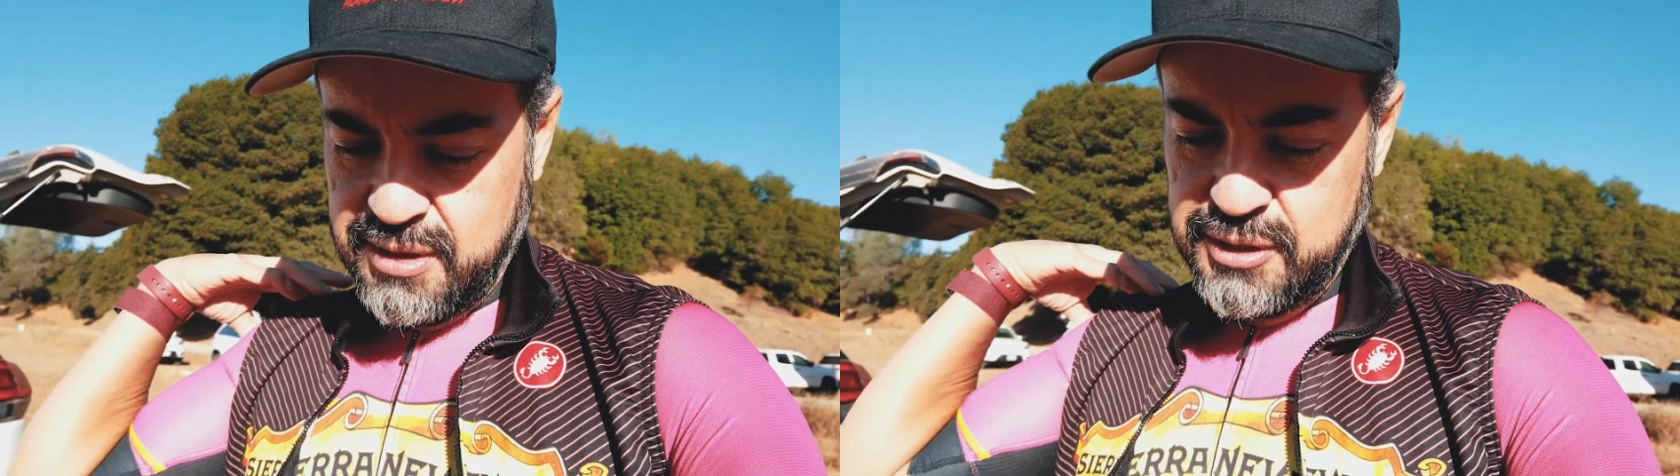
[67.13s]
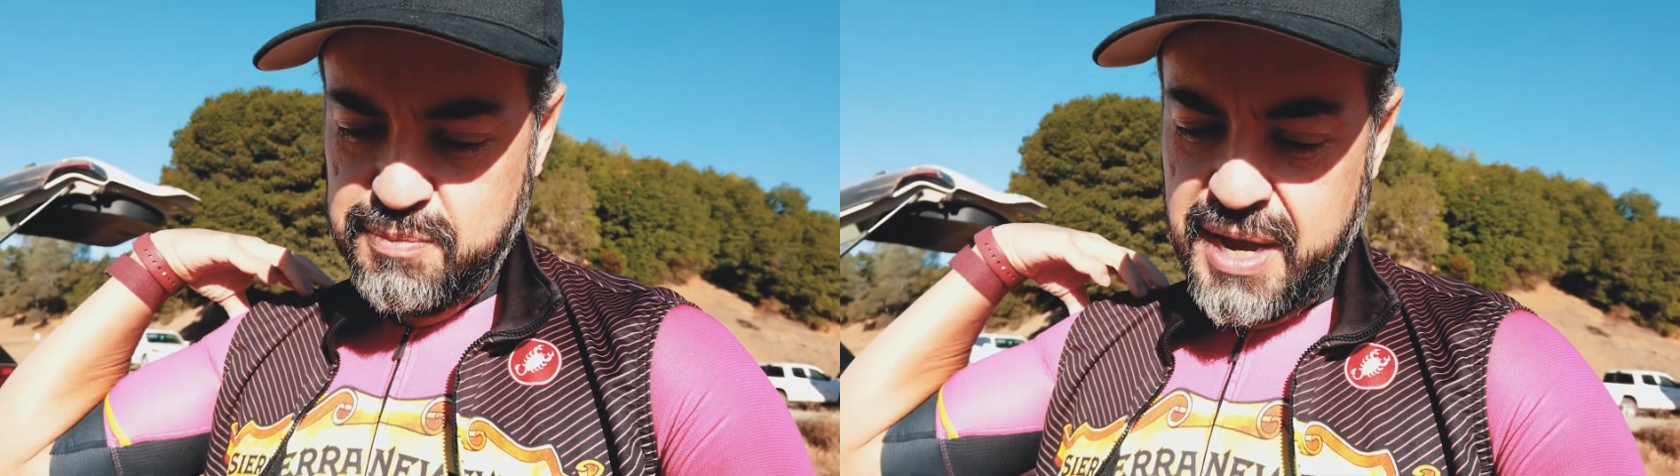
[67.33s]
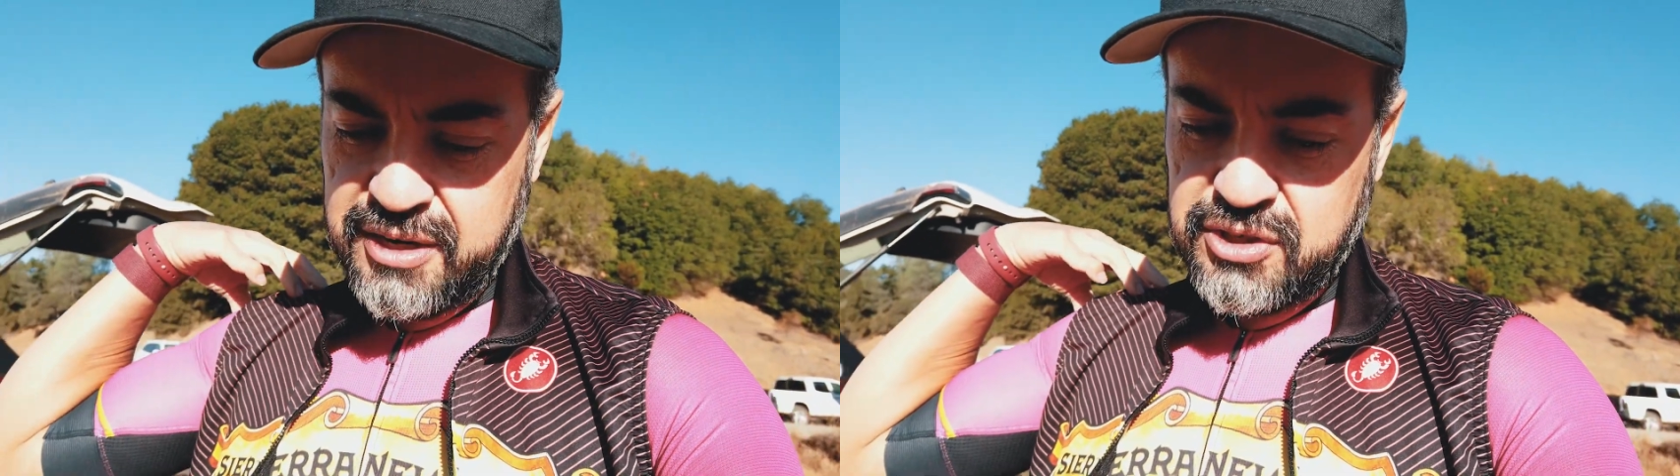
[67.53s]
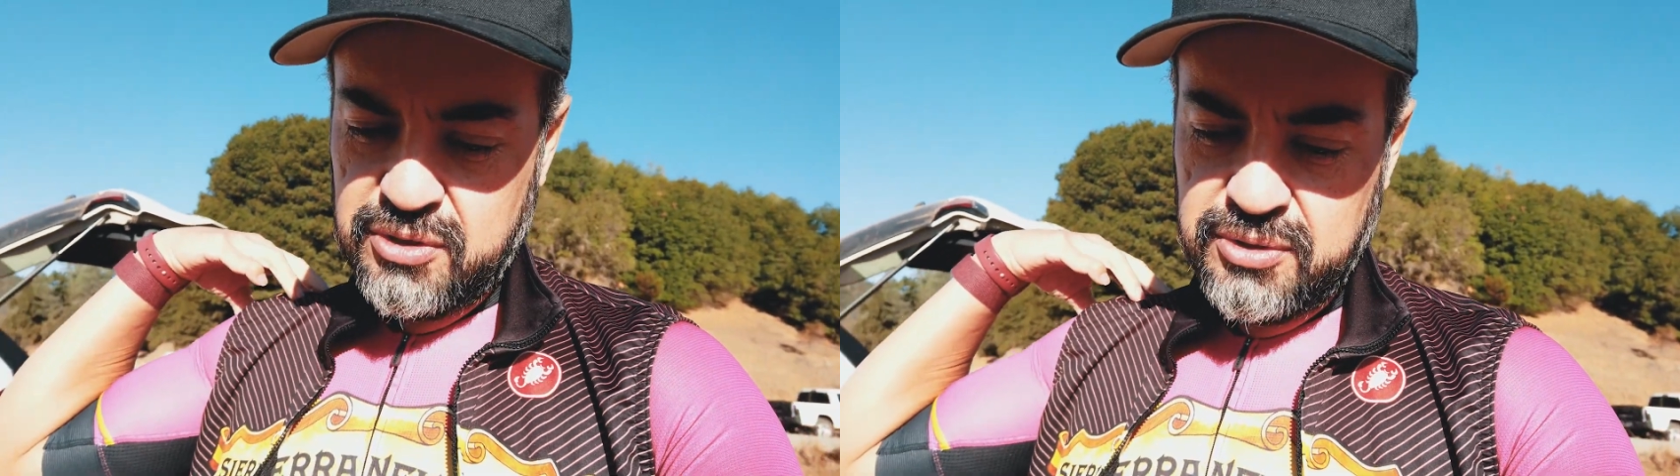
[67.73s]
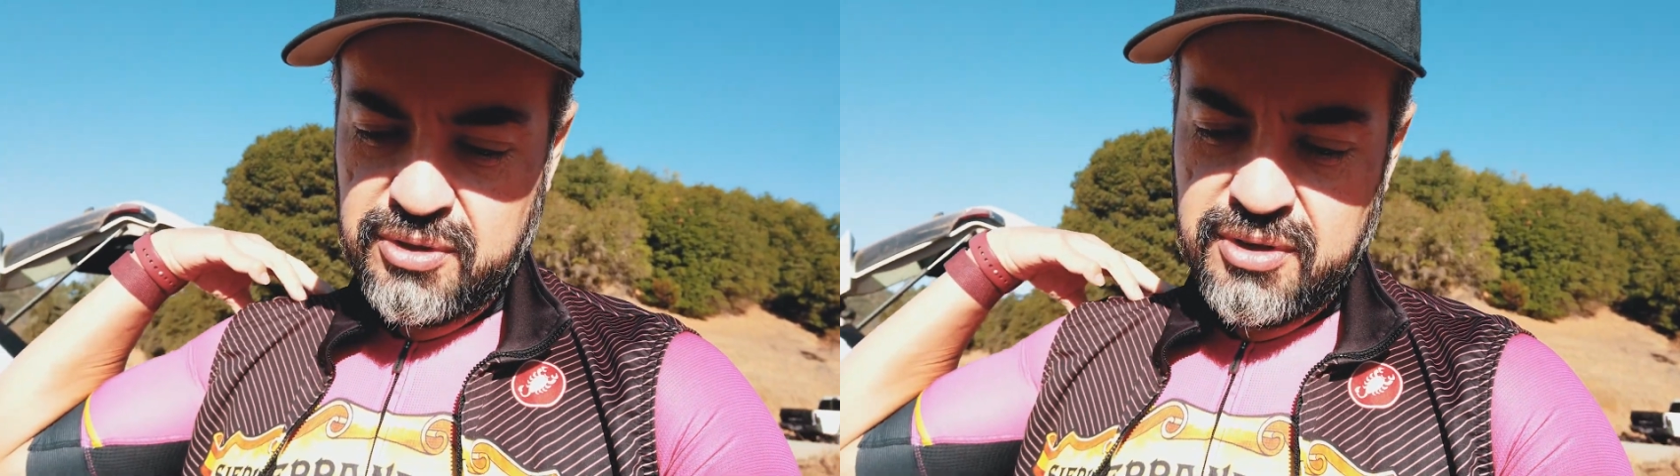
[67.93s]
This back
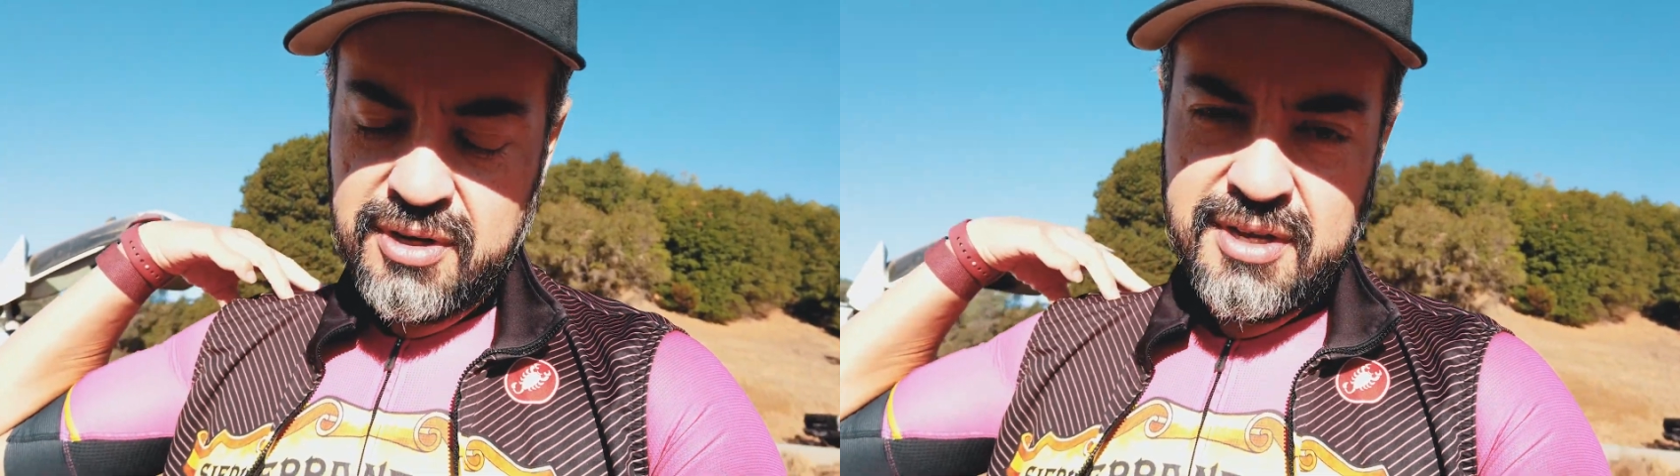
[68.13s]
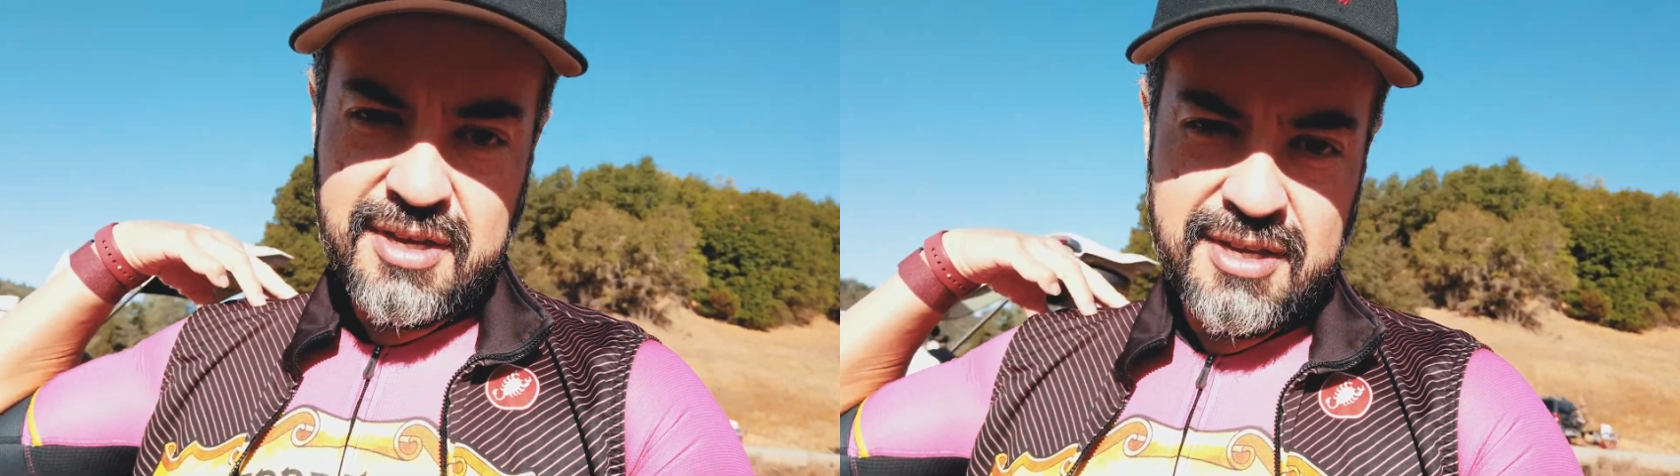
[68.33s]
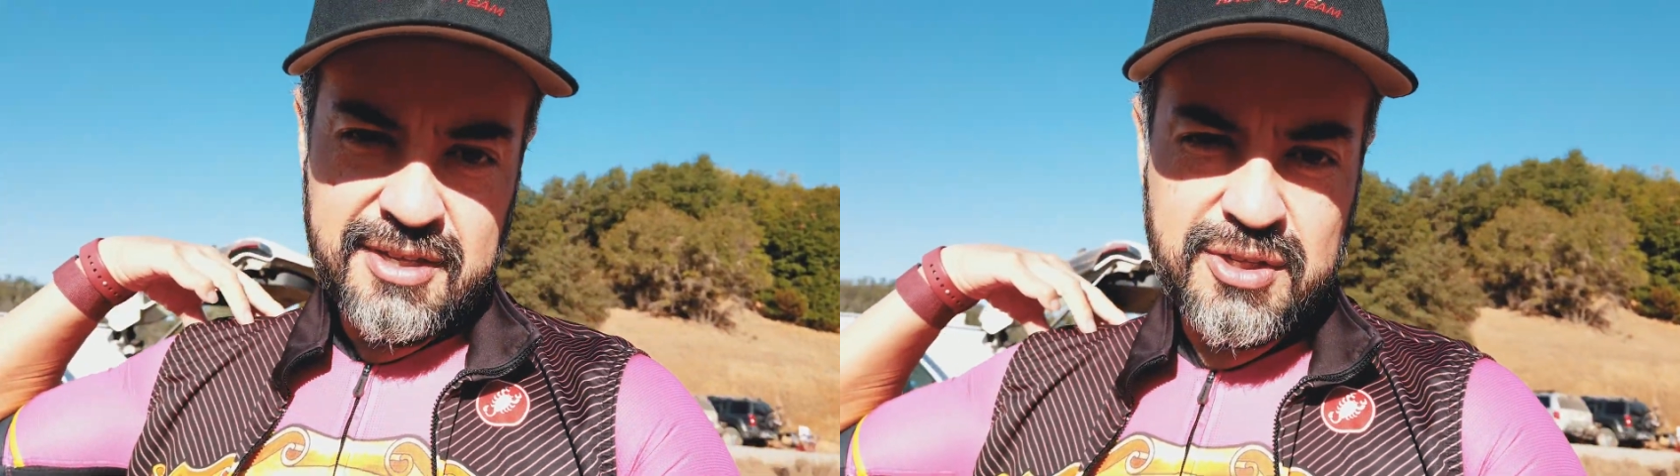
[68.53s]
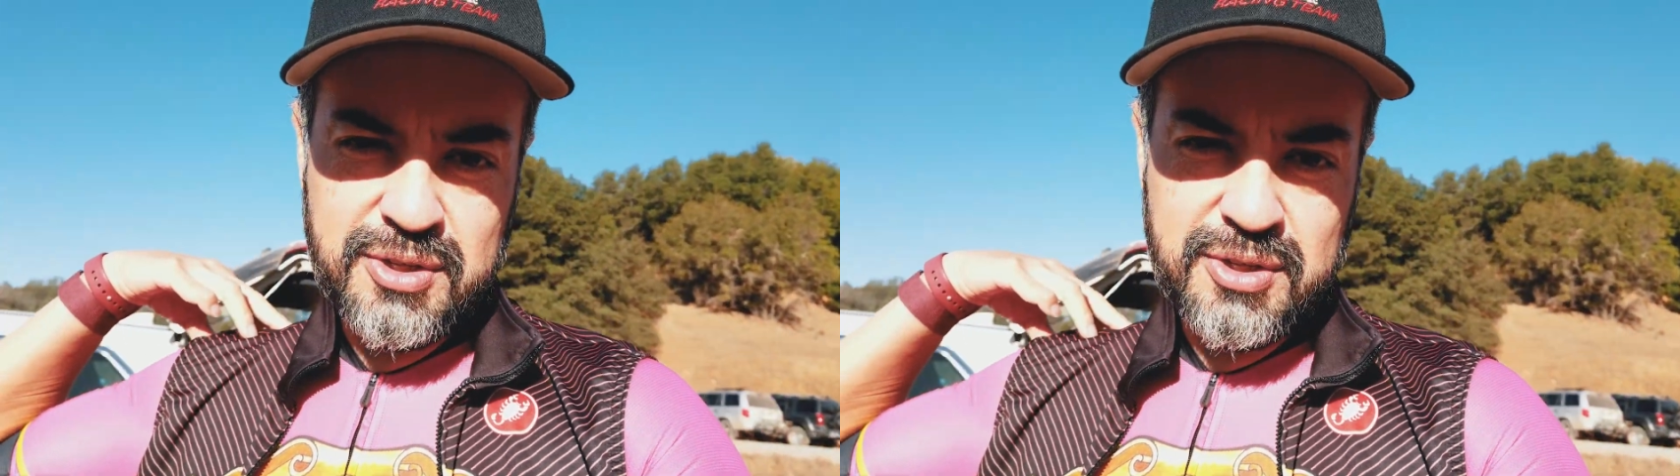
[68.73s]
shoulder is